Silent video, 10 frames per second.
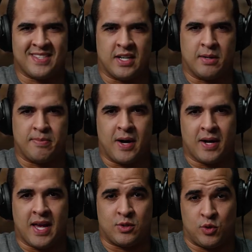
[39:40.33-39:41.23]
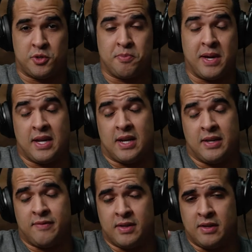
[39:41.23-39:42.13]
podcast, which made it
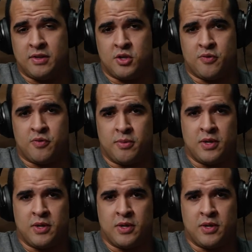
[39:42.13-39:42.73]
even easier for me.